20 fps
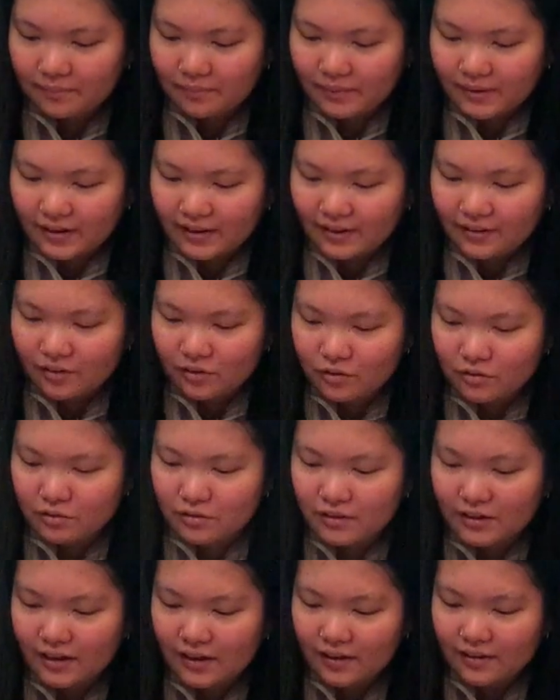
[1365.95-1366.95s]
But
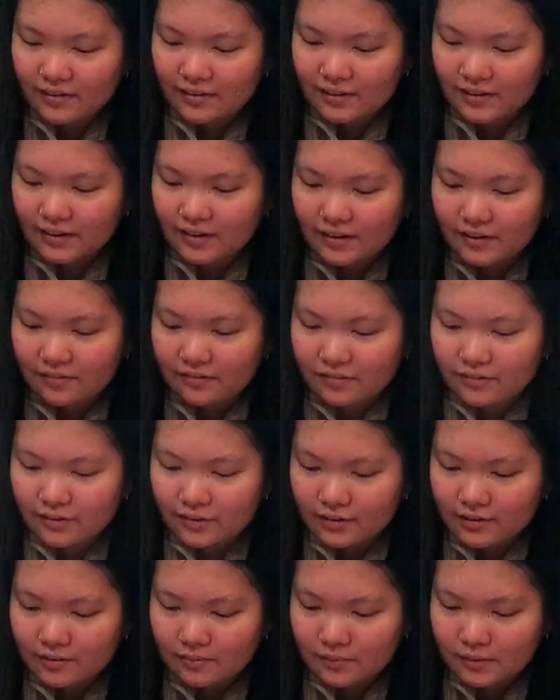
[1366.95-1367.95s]
who's sick of
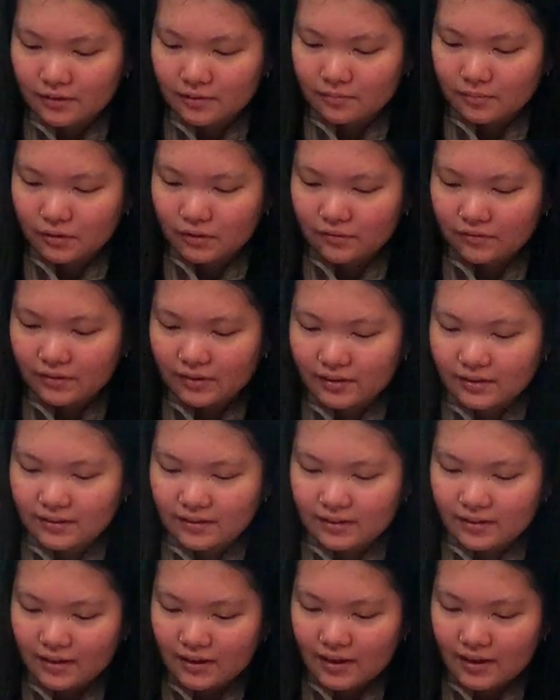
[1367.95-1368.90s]
Christmas movies?